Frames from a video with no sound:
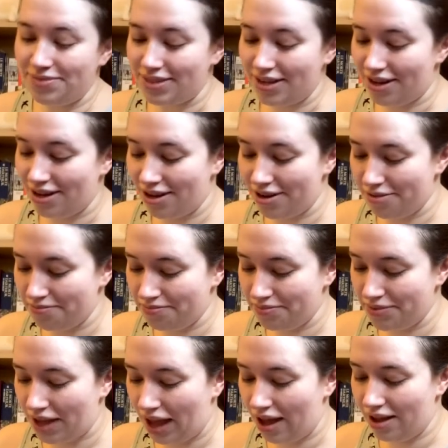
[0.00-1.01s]
Like
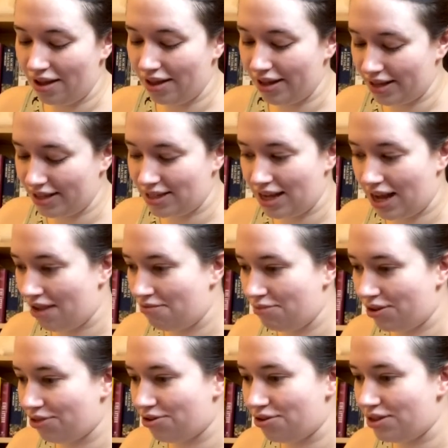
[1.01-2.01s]
I say, I haven't
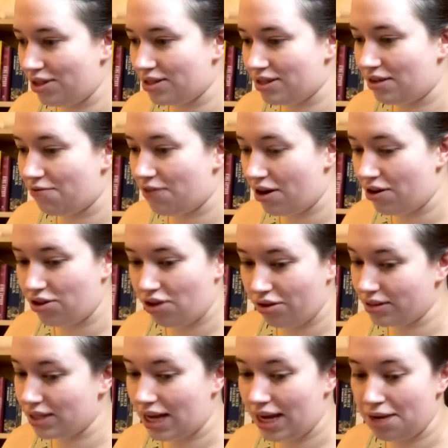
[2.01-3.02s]
been through these in a very
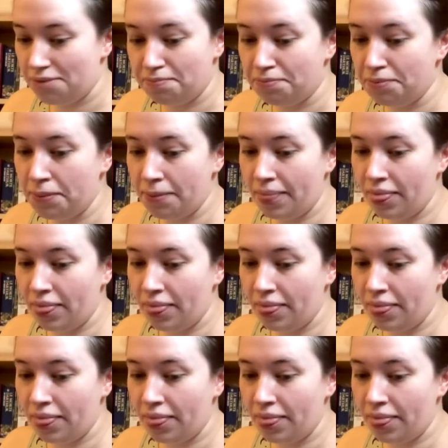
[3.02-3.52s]
long time.